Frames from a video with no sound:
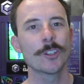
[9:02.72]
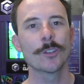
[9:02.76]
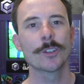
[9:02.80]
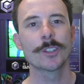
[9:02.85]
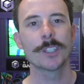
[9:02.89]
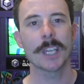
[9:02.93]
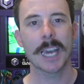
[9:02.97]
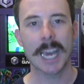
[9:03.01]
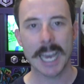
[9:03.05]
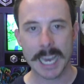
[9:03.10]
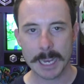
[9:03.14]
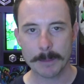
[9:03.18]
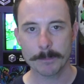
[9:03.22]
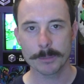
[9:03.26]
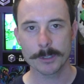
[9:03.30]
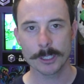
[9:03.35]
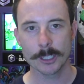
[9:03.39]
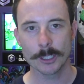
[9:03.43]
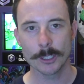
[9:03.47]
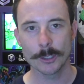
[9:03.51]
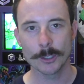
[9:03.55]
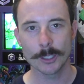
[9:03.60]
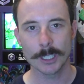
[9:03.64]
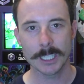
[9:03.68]
looks
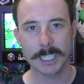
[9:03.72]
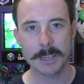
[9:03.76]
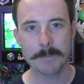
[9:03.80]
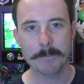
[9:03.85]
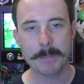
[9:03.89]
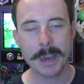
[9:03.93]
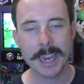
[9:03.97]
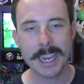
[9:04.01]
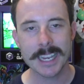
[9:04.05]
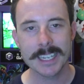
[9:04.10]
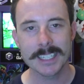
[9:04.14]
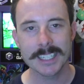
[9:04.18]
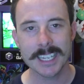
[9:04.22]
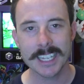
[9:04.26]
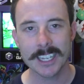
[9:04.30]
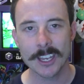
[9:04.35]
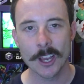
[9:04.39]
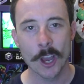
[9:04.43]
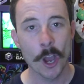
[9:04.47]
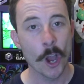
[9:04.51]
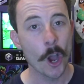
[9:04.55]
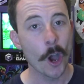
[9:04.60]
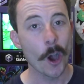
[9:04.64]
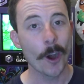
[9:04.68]
absolutely amazing.